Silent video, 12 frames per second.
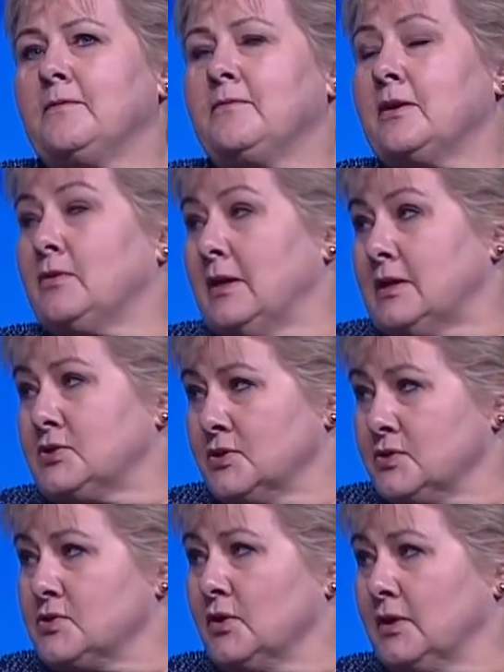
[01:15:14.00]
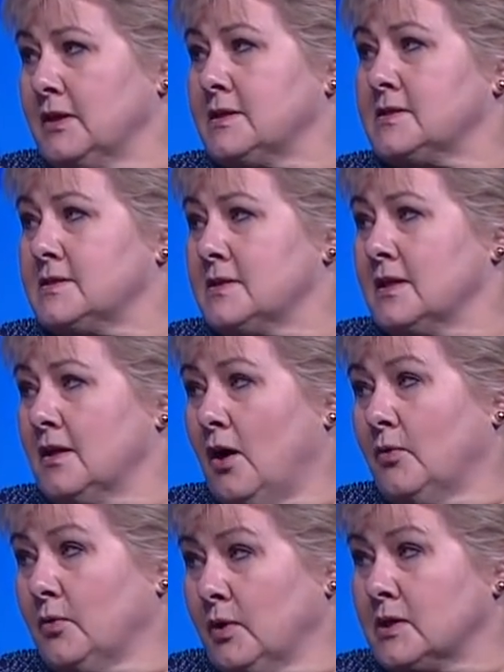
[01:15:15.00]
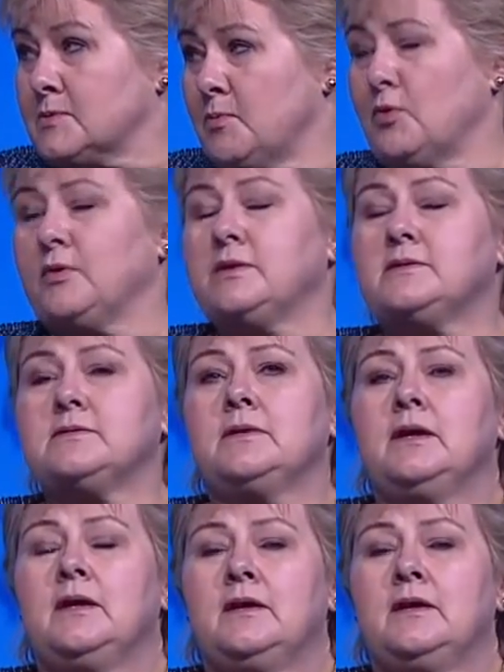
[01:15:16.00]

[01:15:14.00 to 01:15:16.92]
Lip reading: regulations on its how you explore it.